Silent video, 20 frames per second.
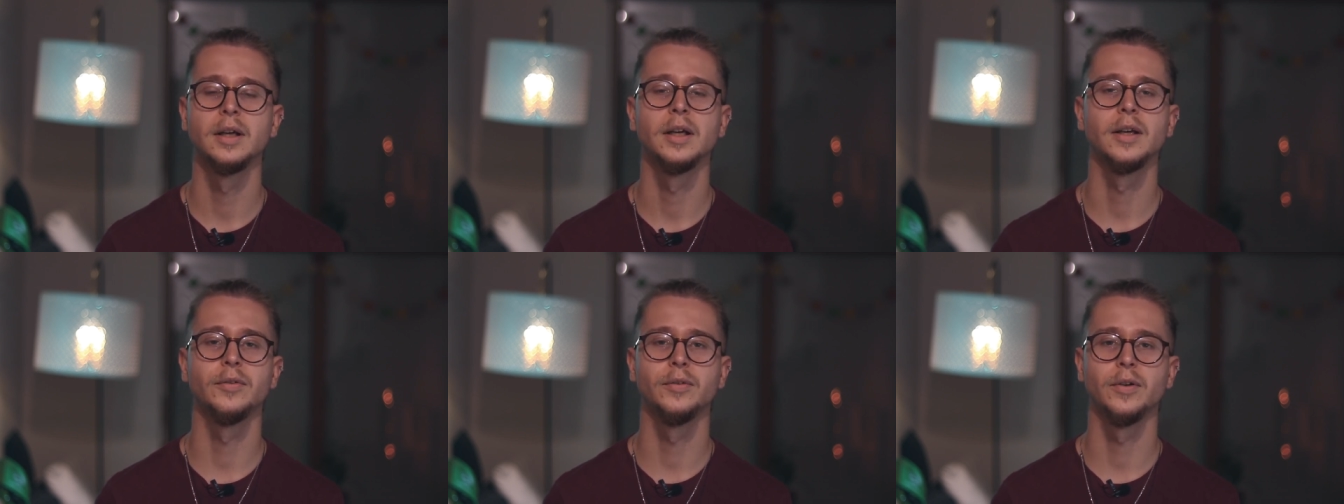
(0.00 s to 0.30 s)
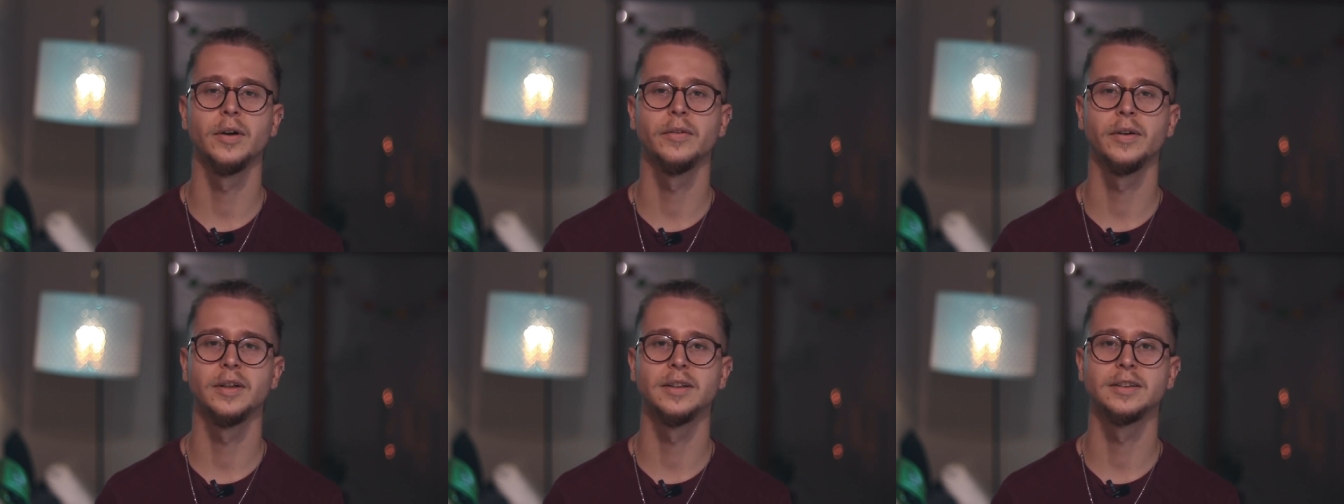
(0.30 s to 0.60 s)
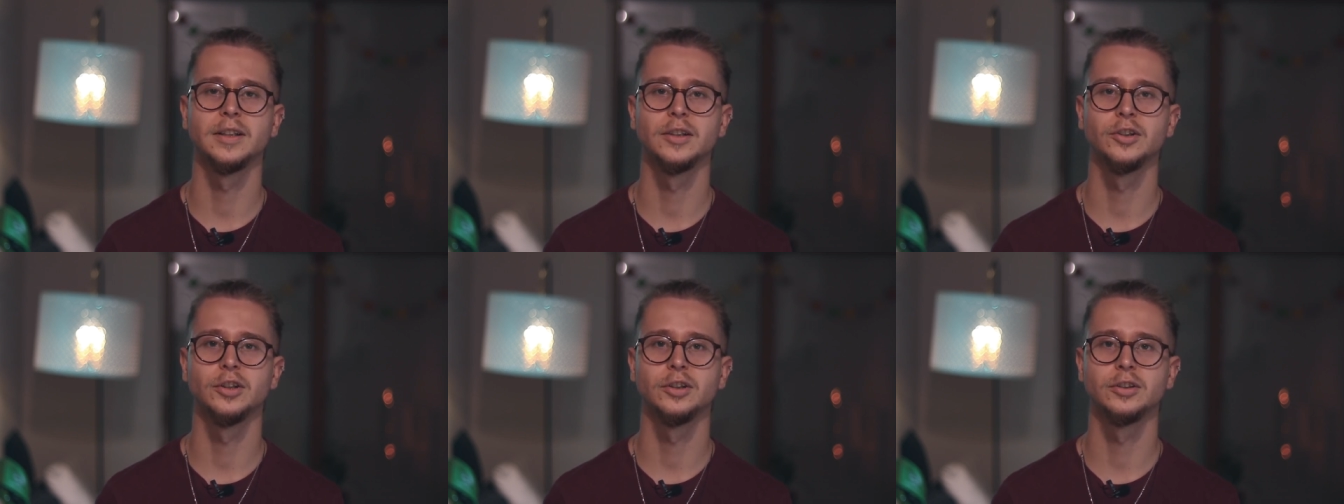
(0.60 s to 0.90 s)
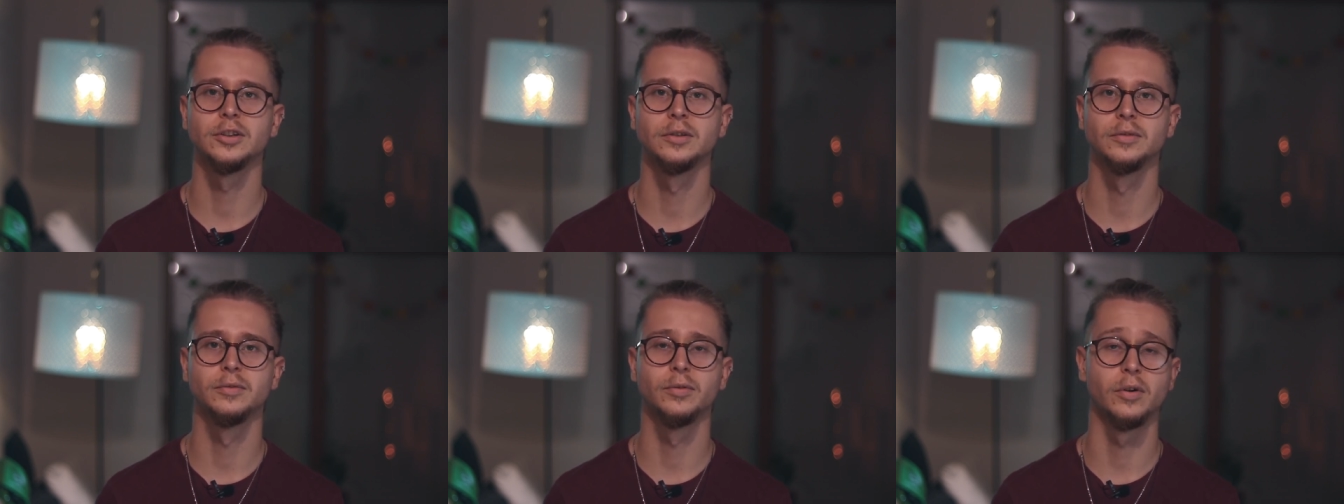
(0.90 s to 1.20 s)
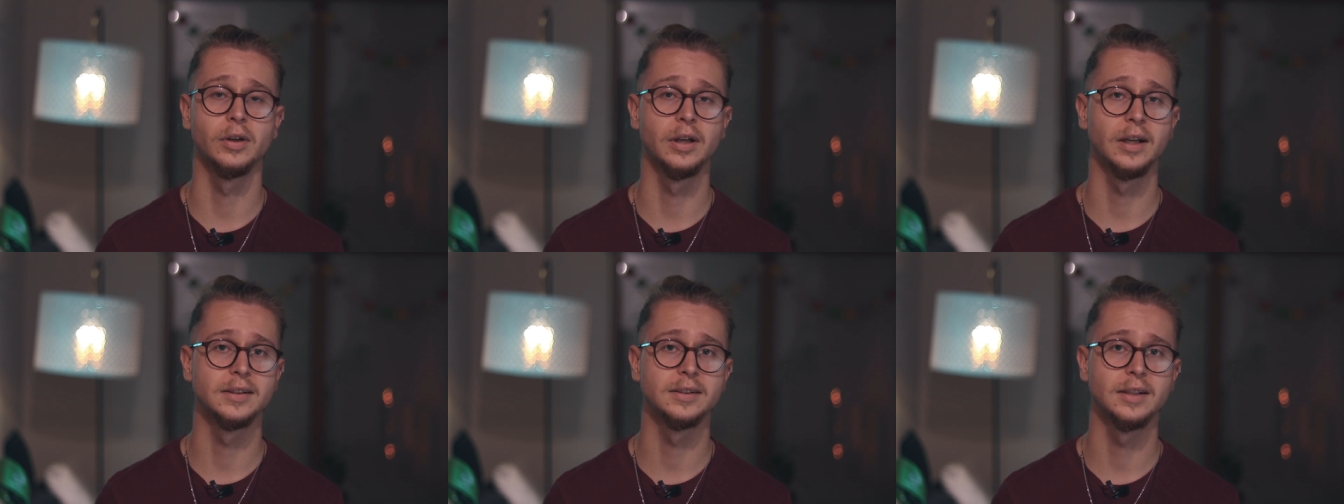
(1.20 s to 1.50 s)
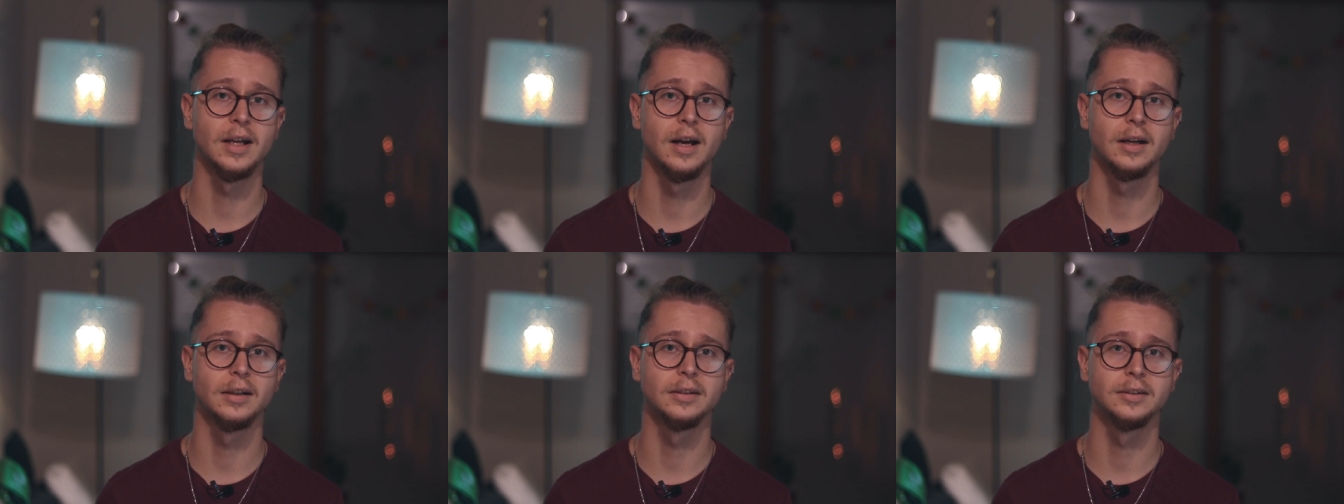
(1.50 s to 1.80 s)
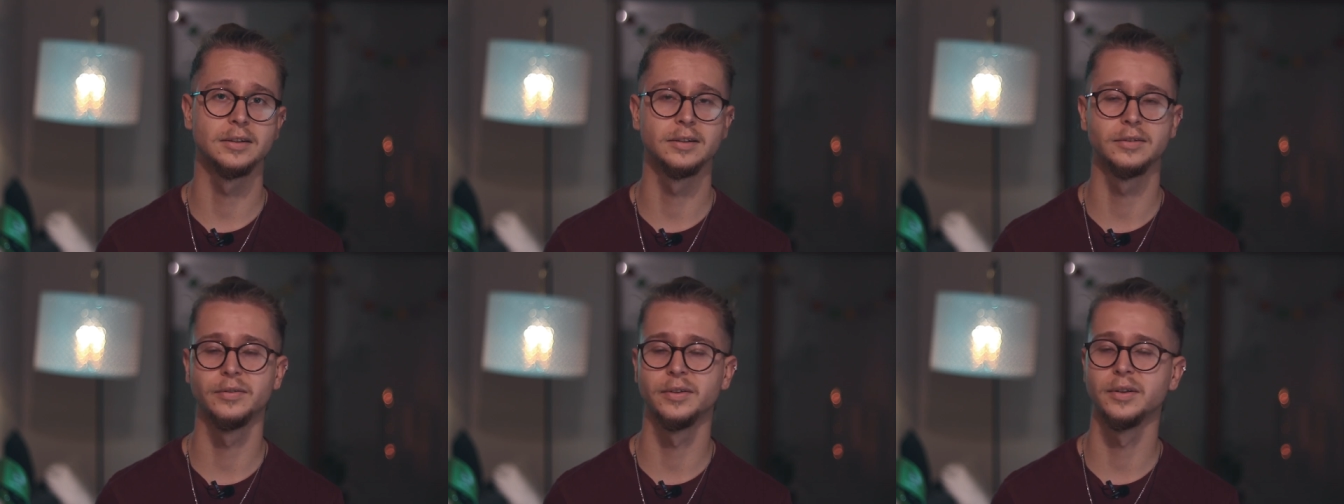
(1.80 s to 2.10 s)
If you have any suggestion for next
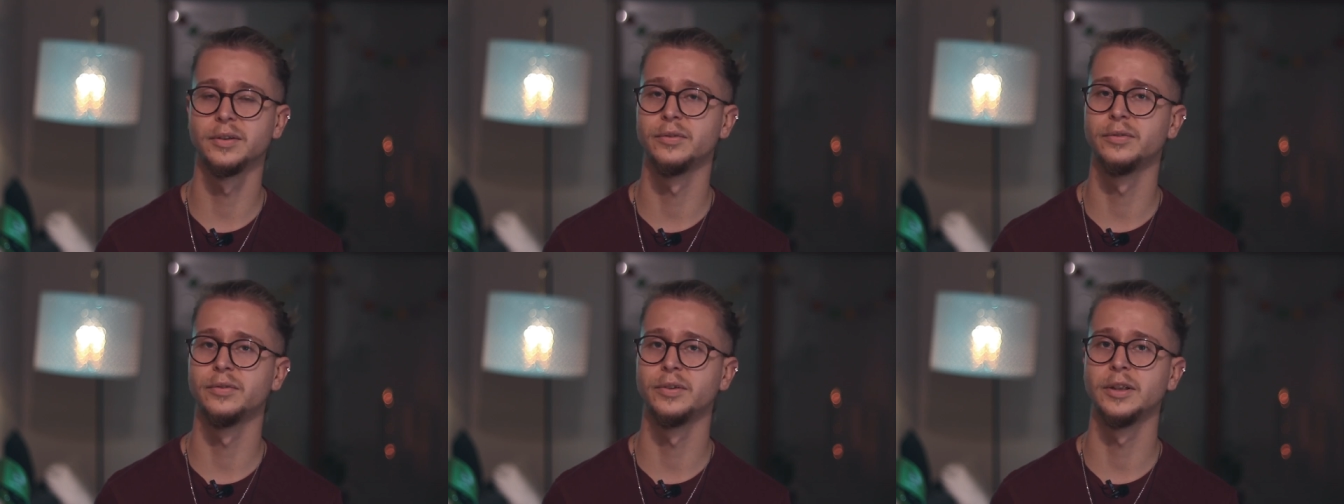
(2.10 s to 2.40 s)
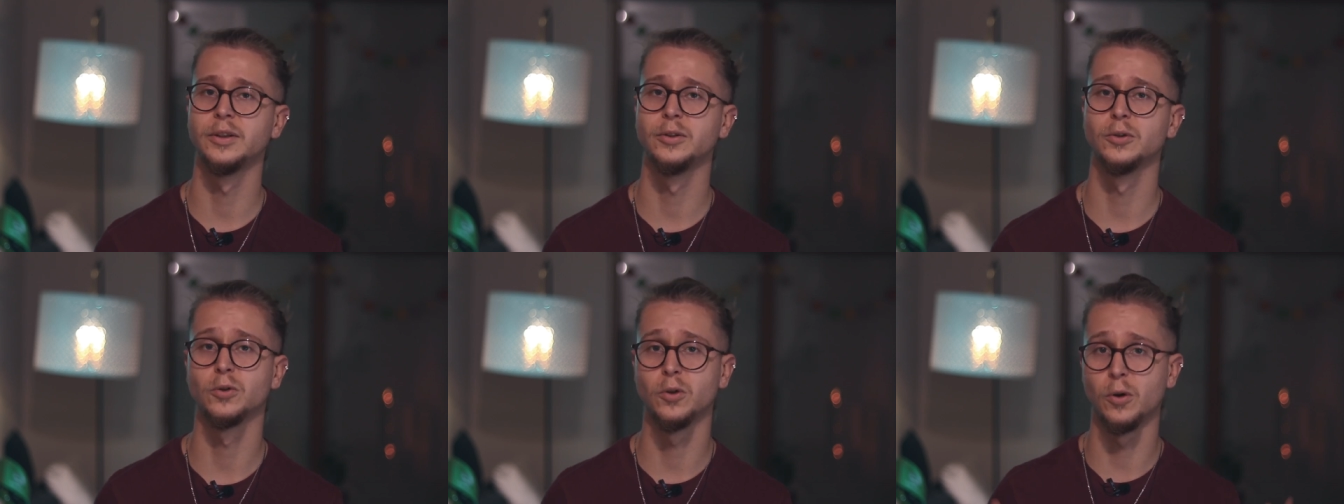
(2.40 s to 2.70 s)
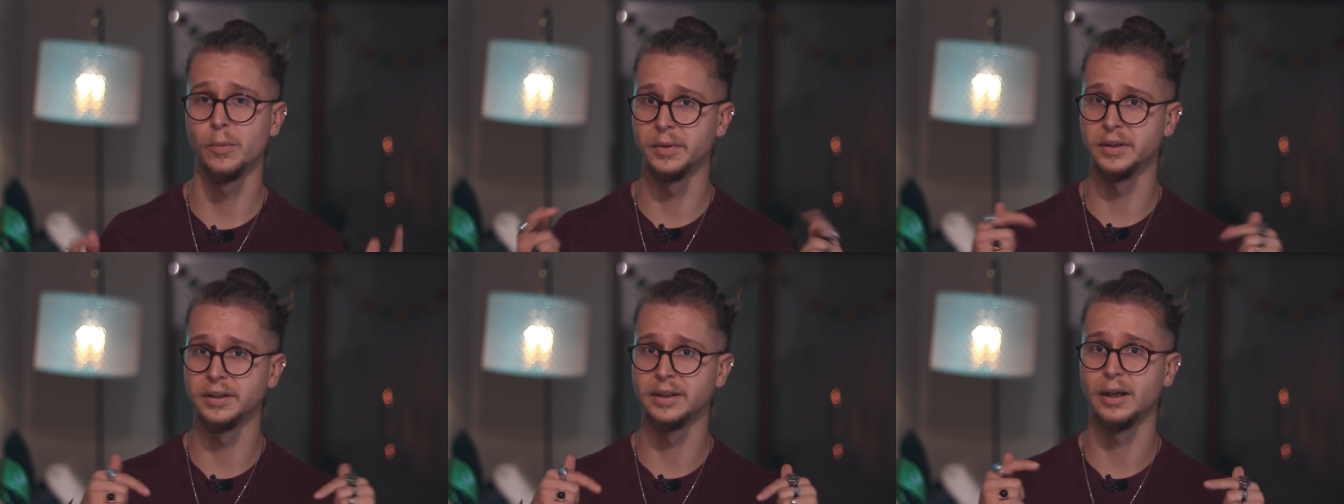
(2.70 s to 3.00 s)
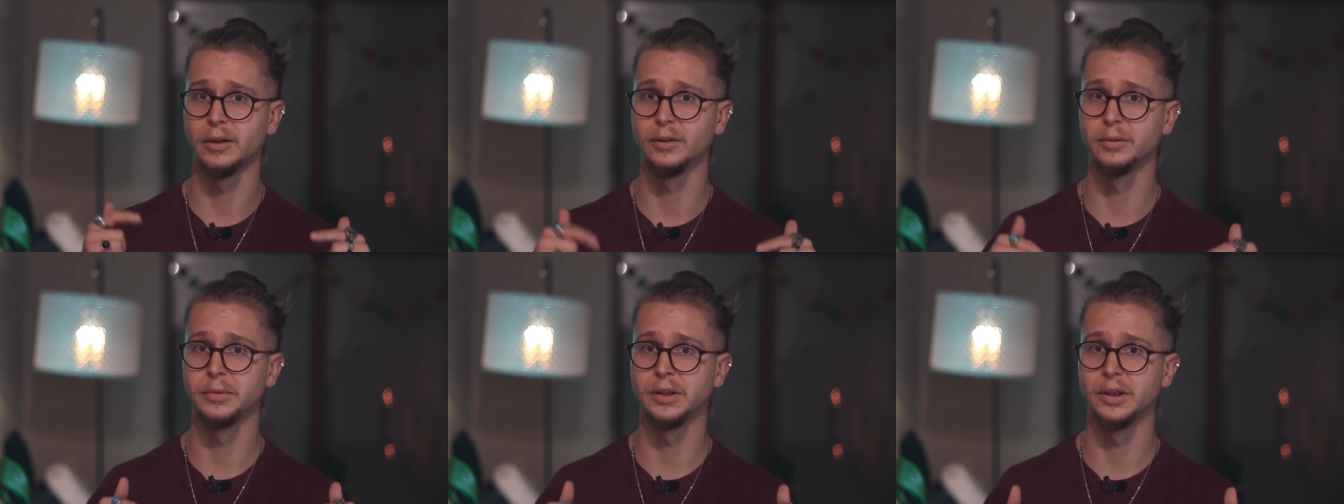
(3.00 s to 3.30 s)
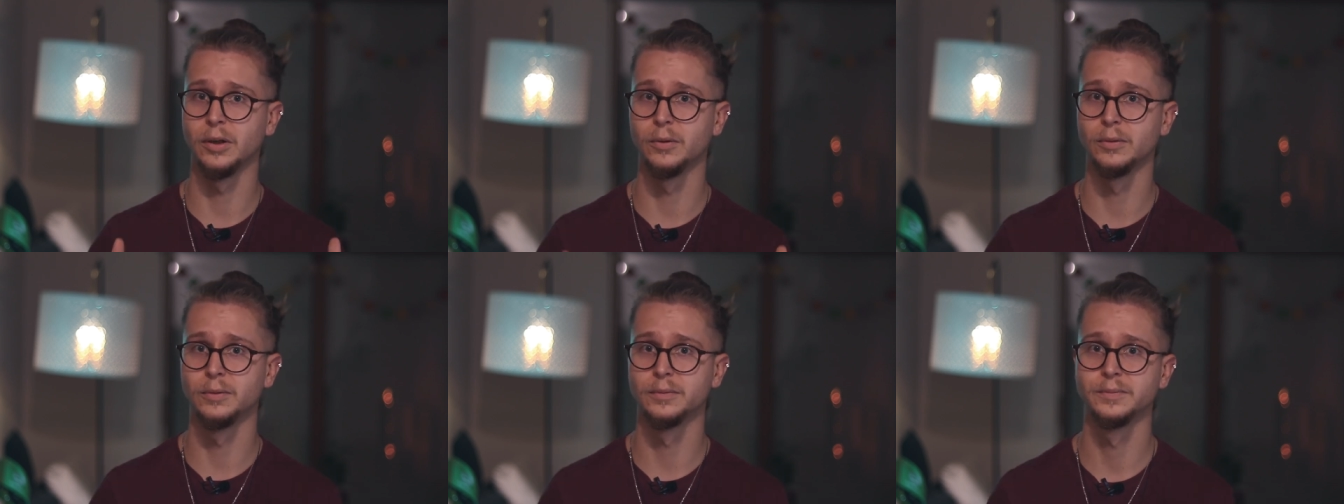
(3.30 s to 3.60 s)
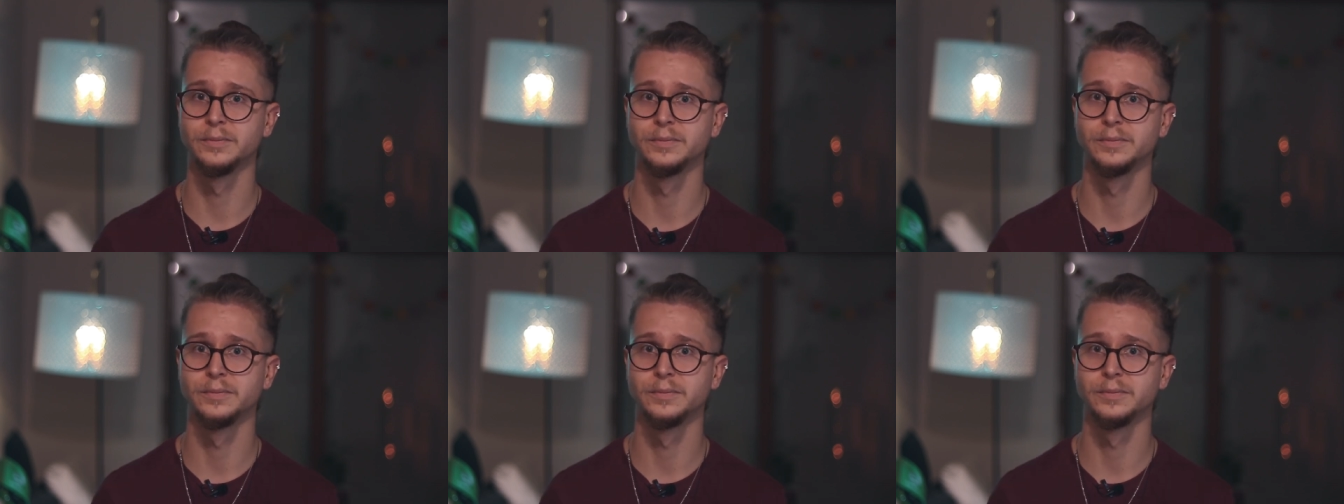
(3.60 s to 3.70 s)
artist, feel free to comment down below.